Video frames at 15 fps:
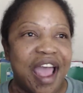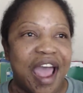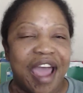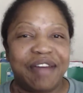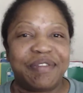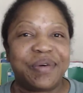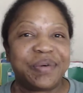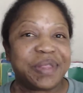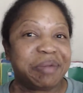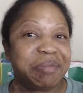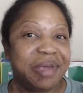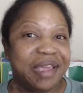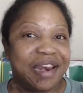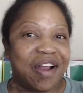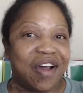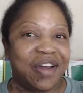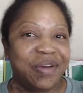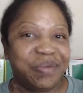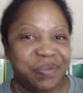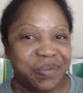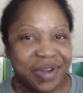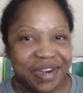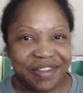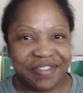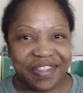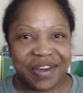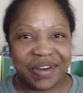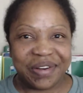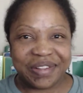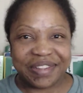I've only been on one of
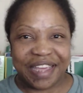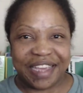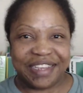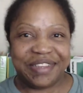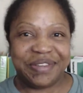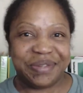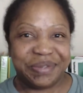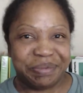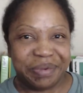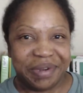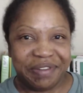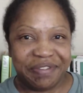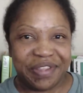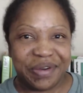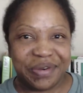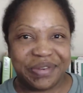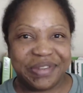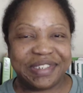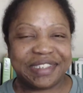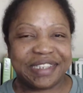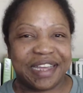those, like used one of those.